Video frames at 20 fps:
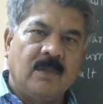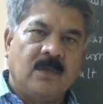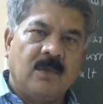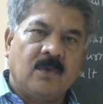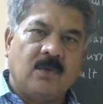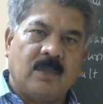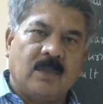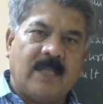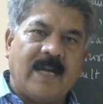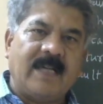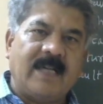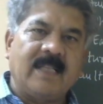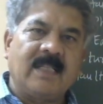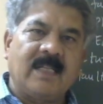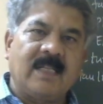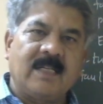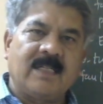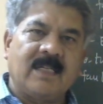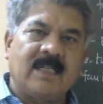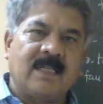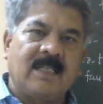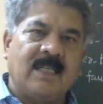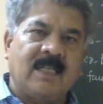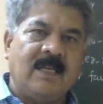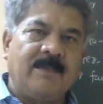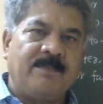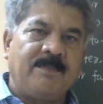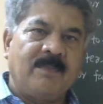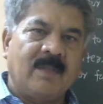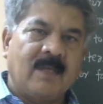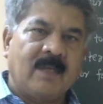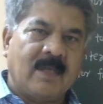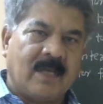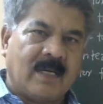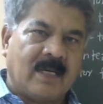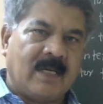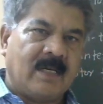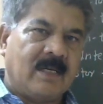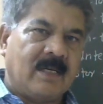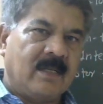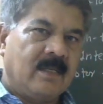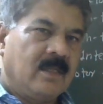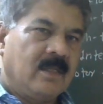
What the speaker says: So that increases the current.